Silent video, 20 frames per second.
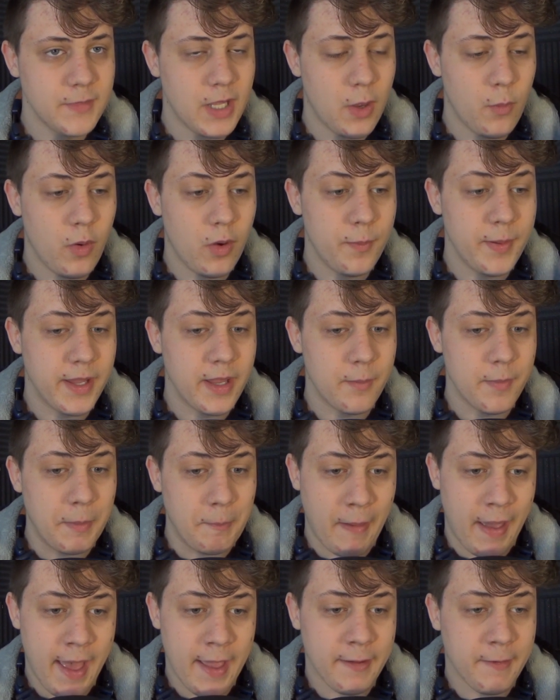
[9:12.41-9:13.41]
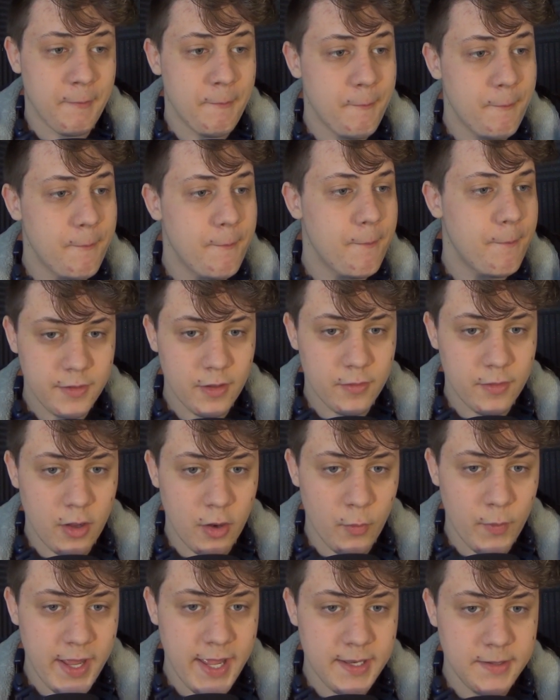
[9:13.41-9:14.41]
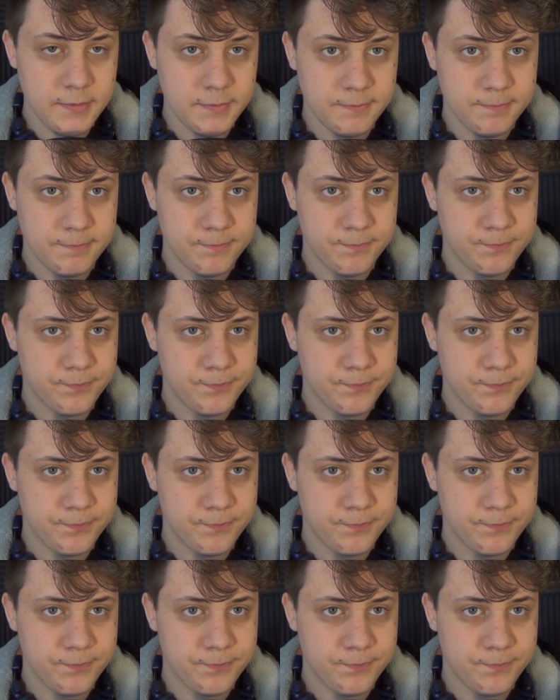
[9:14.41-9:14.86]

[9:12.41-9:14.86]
I will be coming back. Don't know when.